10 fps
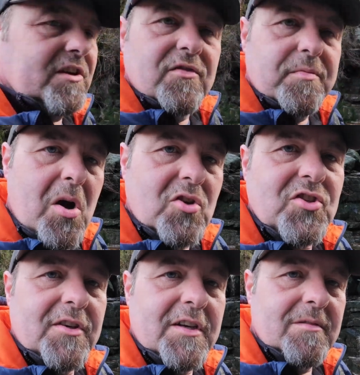enough moss
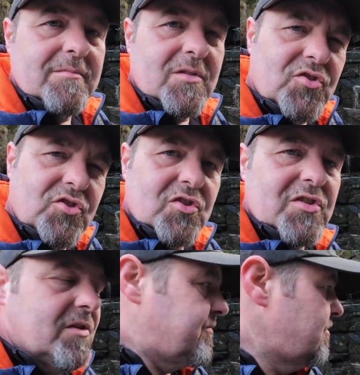on it, there's just
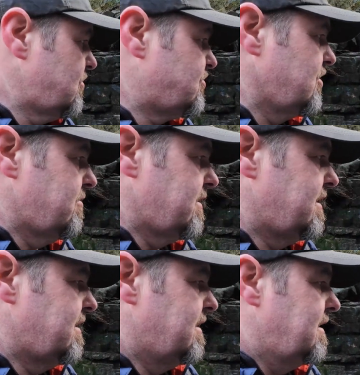enough rock showing,
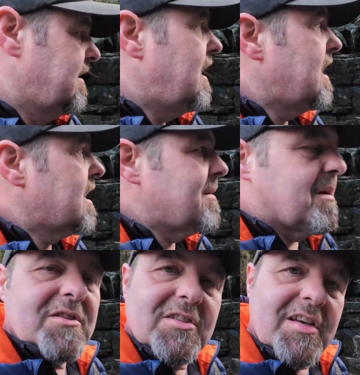and I'm
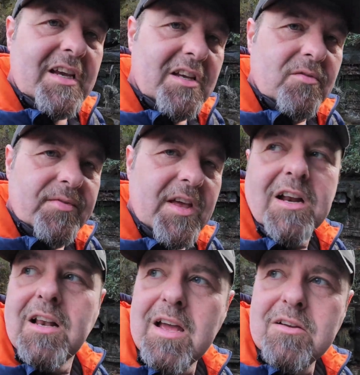able to take enough of that
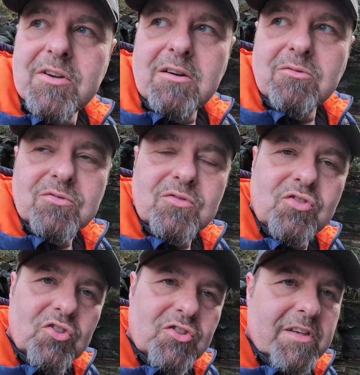glare out
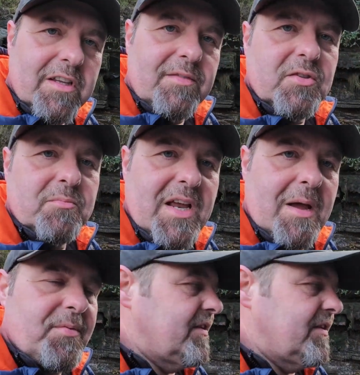just to leave some depth